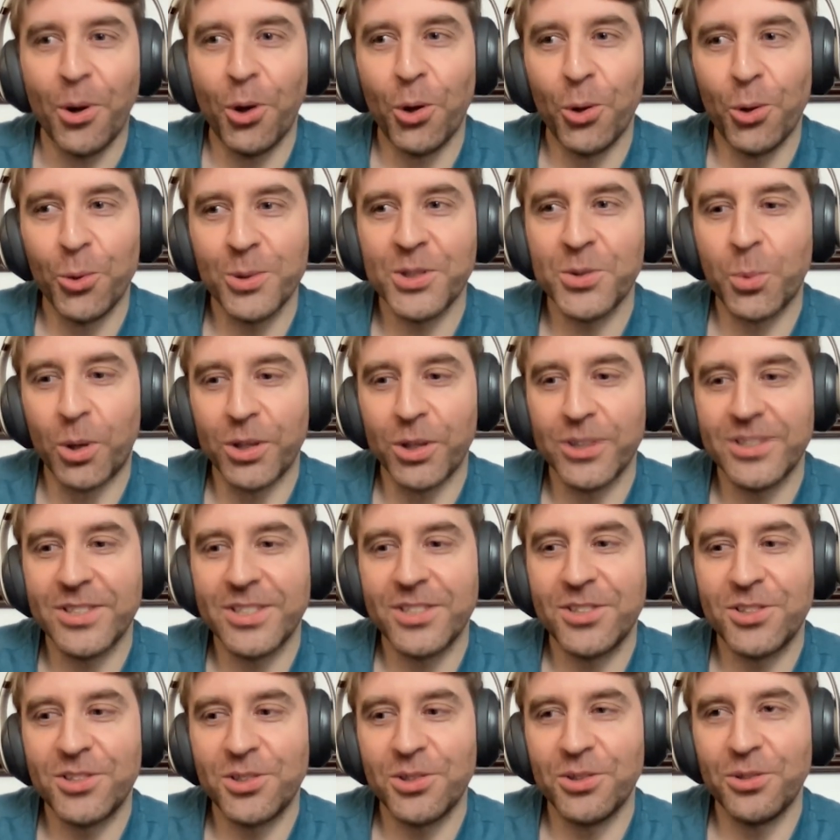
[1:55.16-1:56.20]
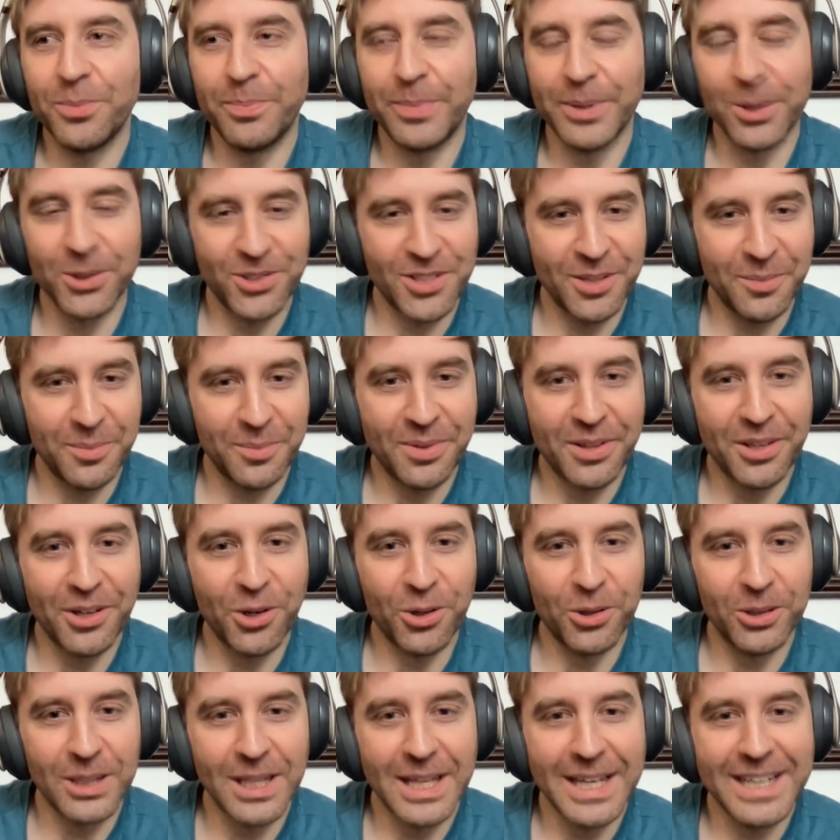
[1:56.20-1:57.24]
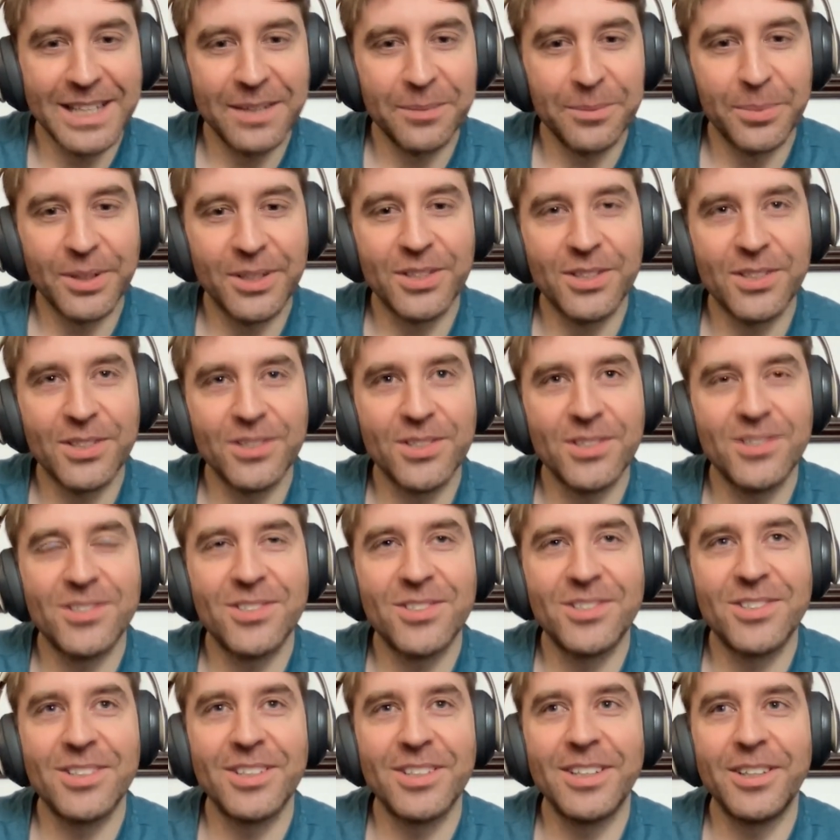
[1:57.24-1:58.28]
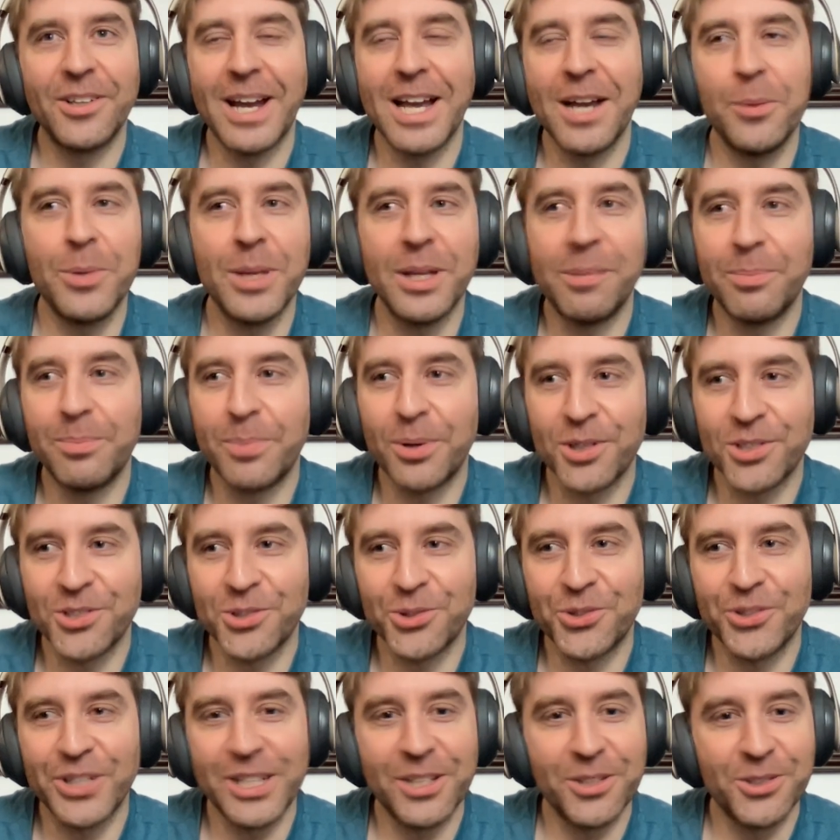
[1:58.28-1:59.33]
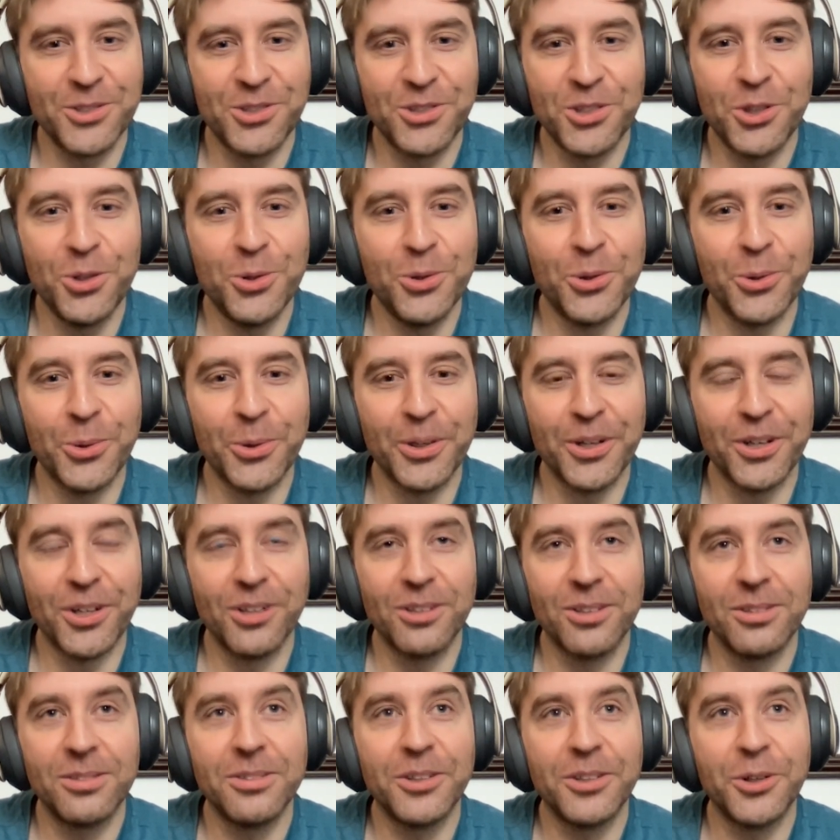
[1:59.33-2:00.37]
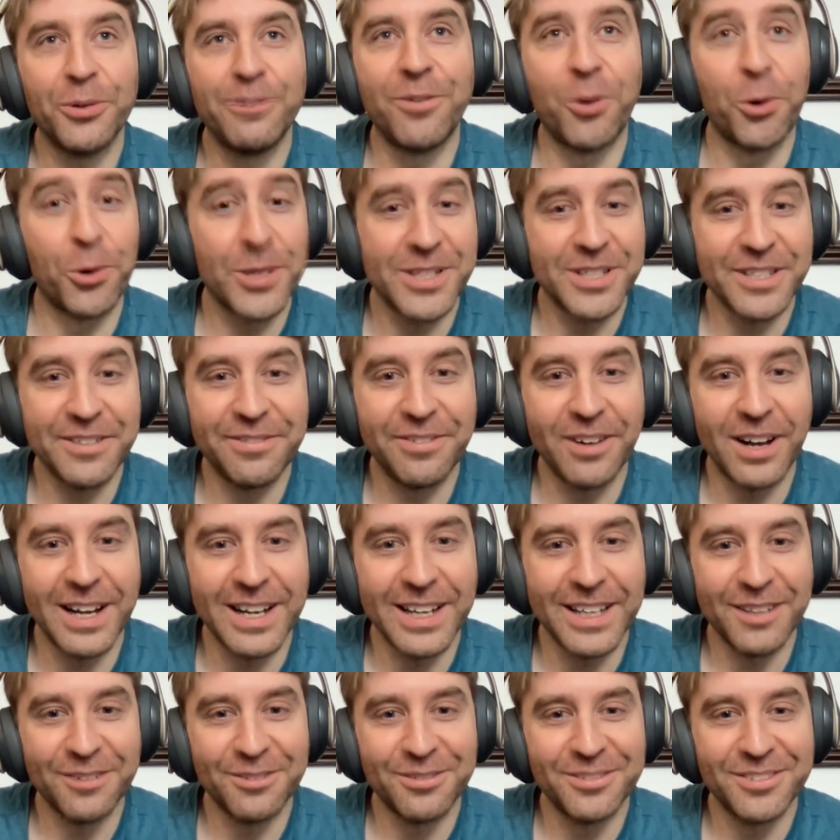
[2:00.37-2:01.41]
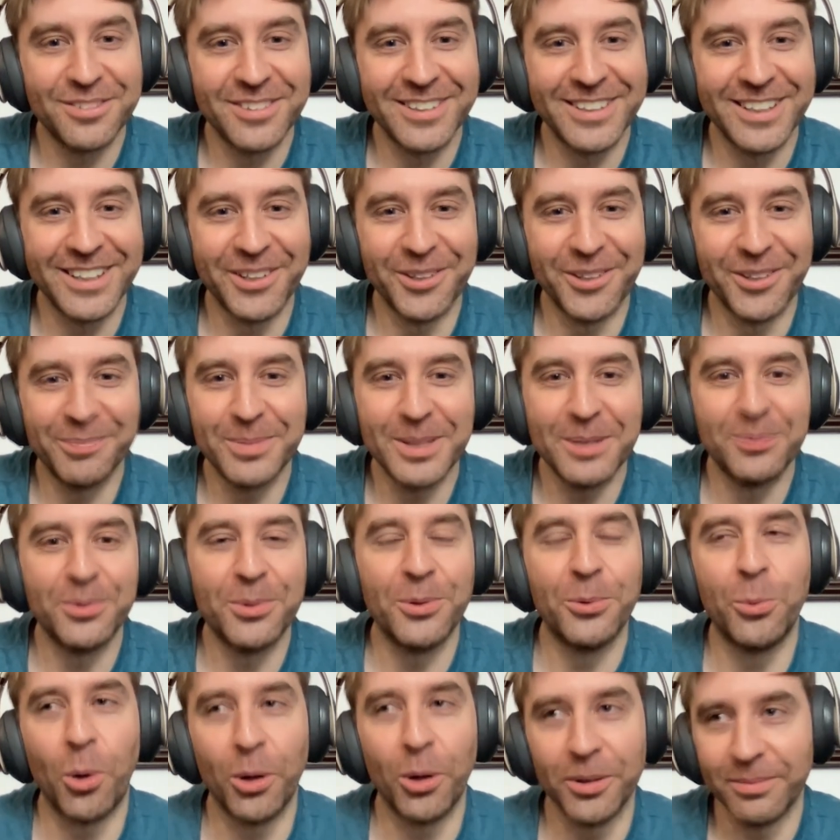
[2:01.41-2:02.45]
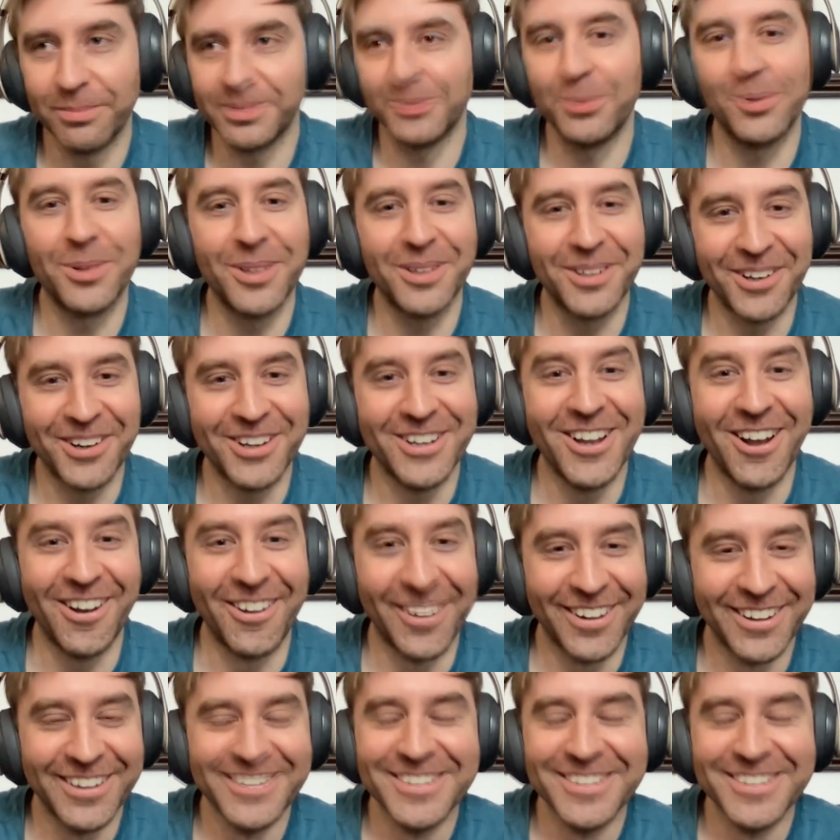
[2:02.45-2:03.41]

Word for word: but always wanted to build something online because, you know, how many personal trainers do you know that are, you know, 45? You know, people want people that are young.